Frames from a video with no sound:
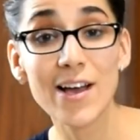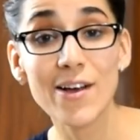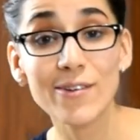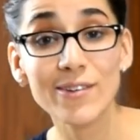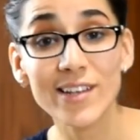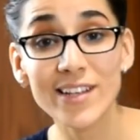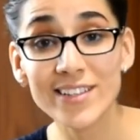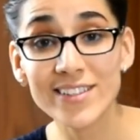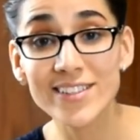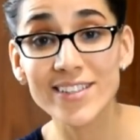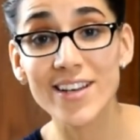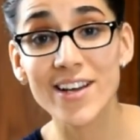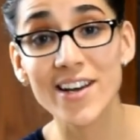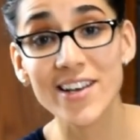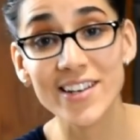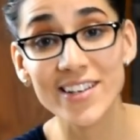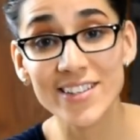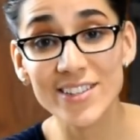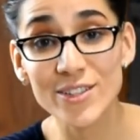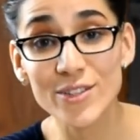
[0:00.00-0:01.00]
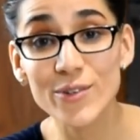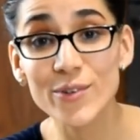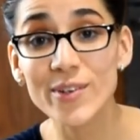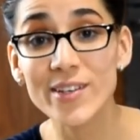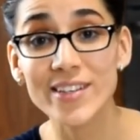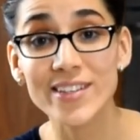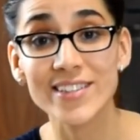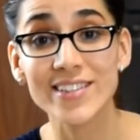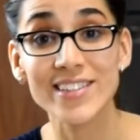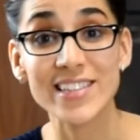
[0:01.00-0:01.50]
let's cut into it
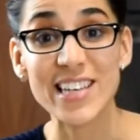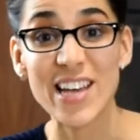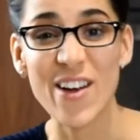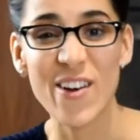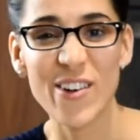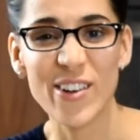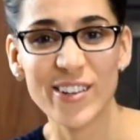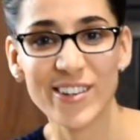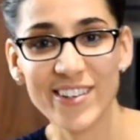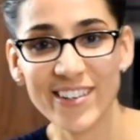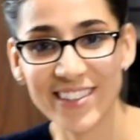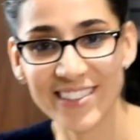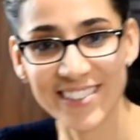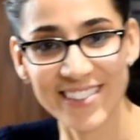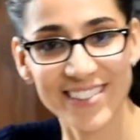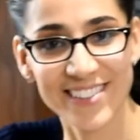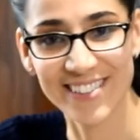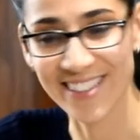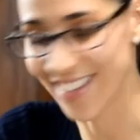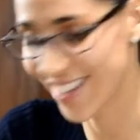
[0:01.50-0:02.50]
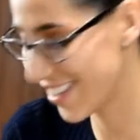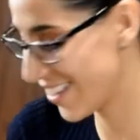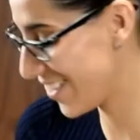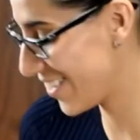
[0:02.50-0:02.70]
and see how it looks inside.